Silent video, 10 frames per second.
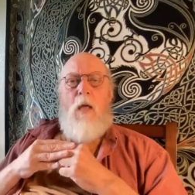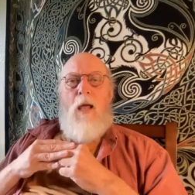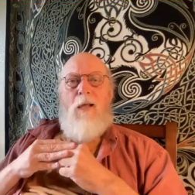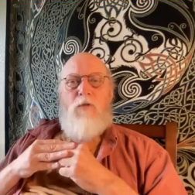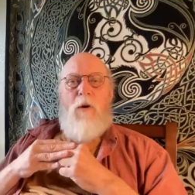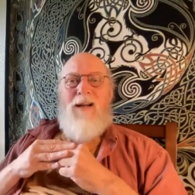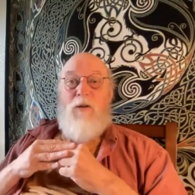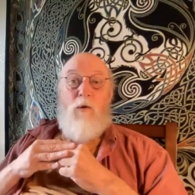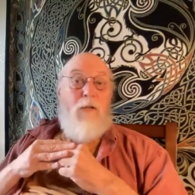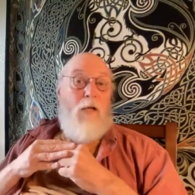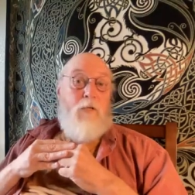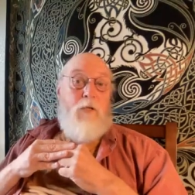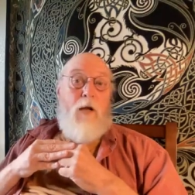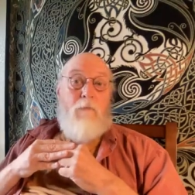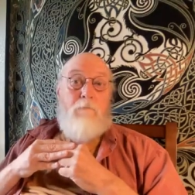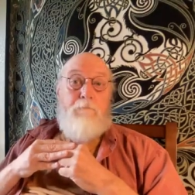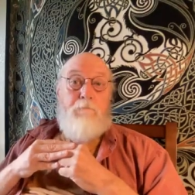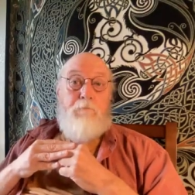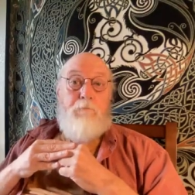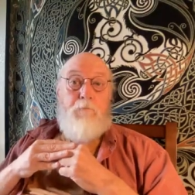And so I know a lot of stuff.
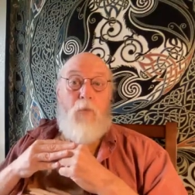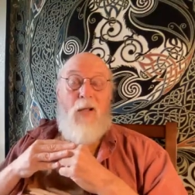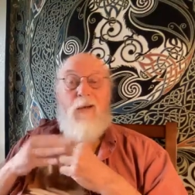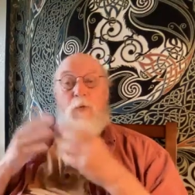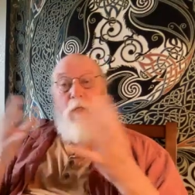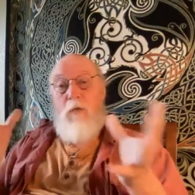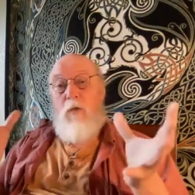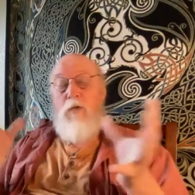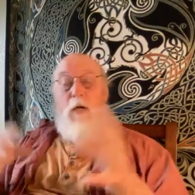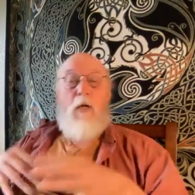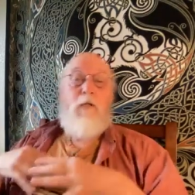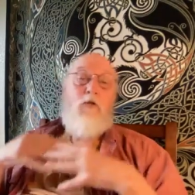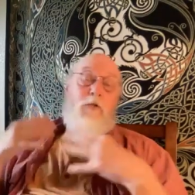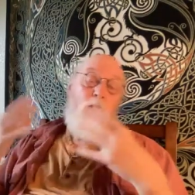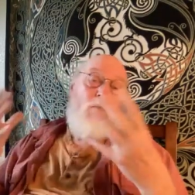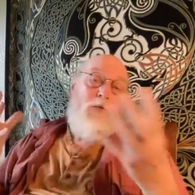And I'm a clinical psychologist. I know